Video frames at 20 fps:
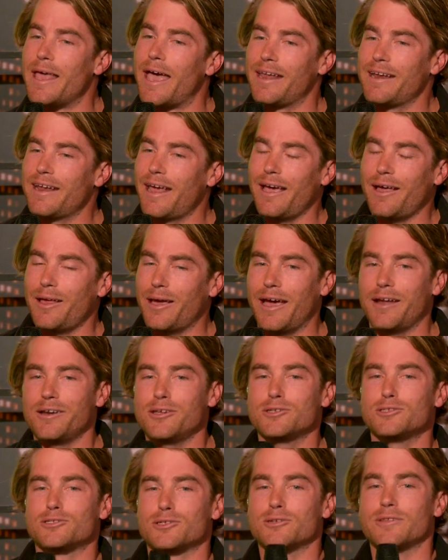And how do
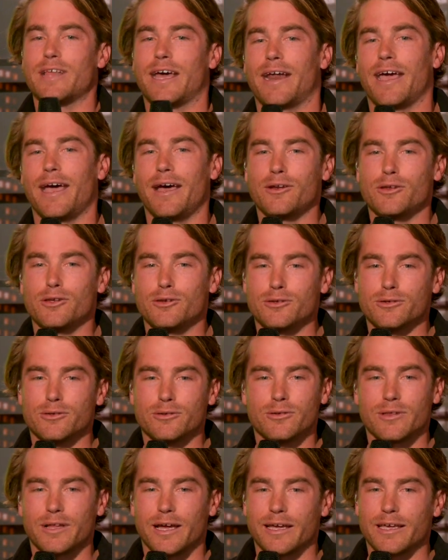you do that? How do
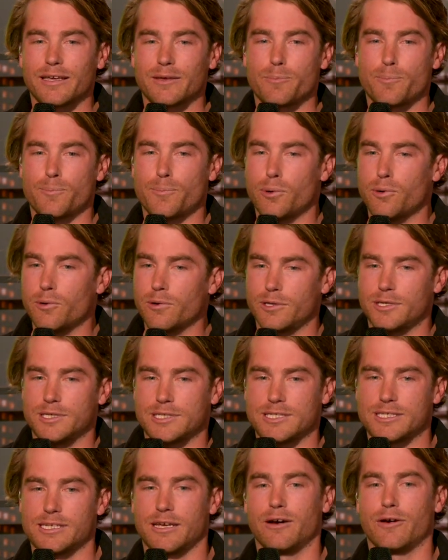you, like, put
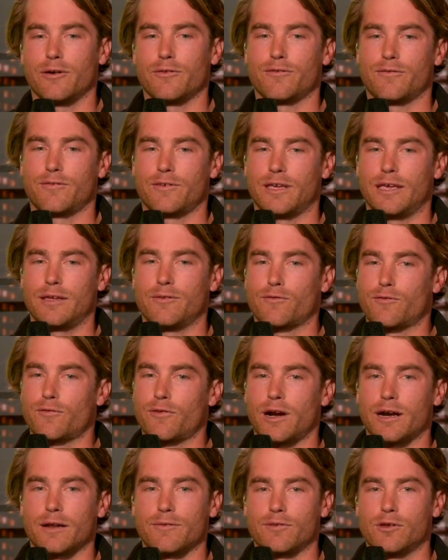yourself in
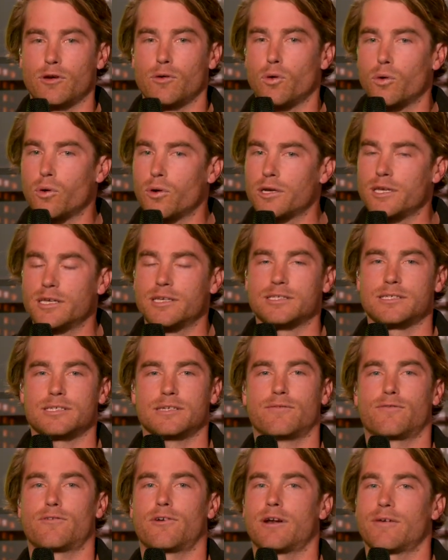front of an audience,
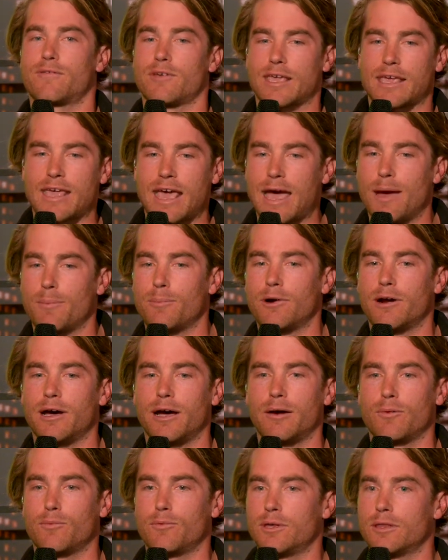in front of a
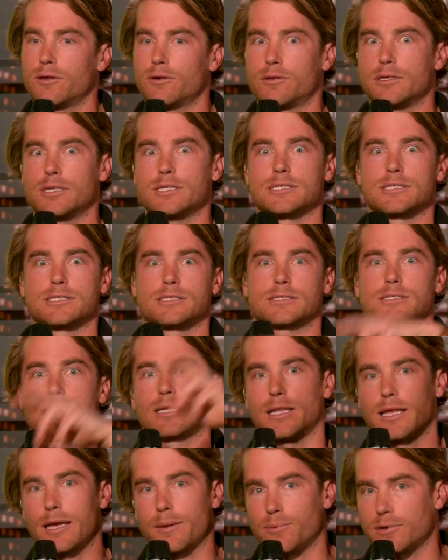camera with all these
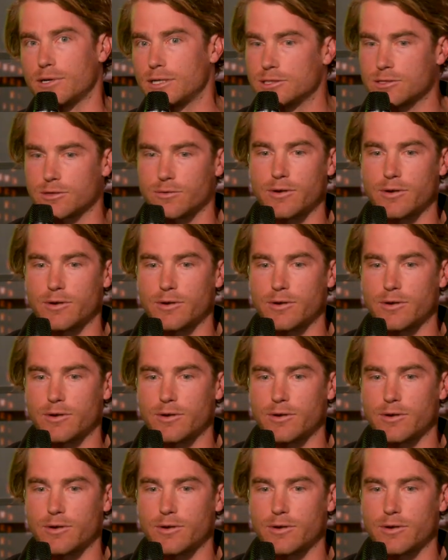celebrities